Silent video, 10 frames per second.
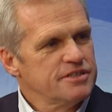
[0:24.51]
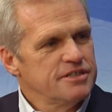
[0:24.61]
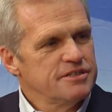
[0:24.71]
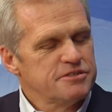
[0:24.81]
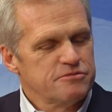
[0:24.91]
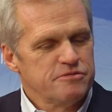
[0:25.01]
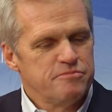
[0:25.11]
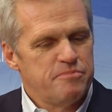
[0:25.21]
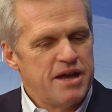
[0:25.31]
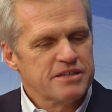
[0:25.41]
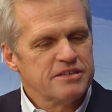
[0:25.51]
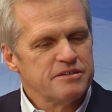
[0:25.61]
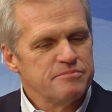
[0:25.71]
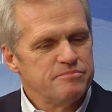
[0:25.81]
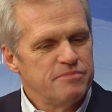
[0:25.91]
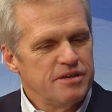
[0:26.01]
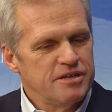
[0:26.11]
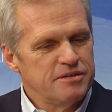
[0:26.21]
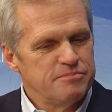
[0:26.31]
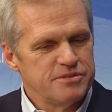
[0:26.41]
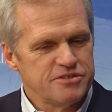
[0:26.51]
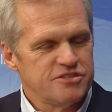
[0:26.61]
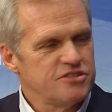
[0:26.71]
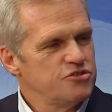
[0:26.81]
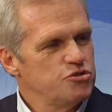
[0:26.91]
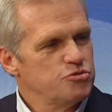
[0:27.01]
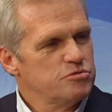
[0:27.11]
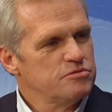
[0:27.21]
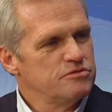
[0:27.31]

It's sort of back to business as usual,